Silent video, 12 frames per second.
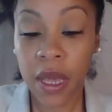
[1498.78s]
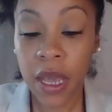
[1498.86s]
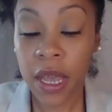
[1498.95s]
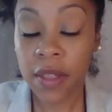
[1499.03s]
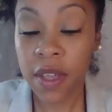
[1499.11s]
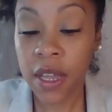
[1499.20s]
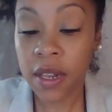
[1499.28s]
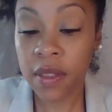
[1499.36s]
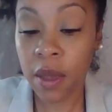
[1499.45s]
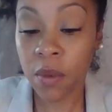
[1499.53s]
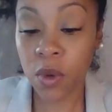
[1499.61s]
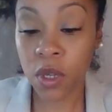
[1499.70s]
And then
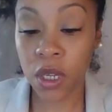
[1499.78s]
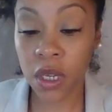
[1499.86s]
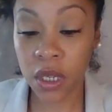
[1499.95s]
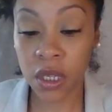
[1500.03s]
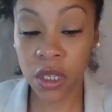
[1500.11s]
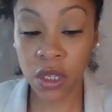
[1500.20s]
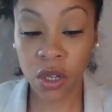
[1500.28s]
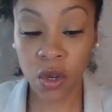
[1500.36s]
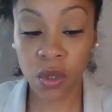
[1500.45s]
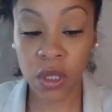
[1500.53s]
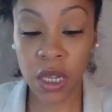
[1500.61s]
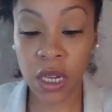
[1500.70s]
they would, you
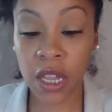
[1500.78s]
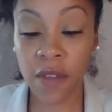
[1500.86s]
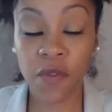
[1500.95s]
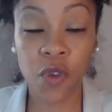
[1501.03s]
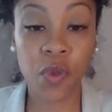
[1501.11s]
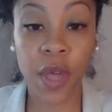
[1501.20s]
know, then give you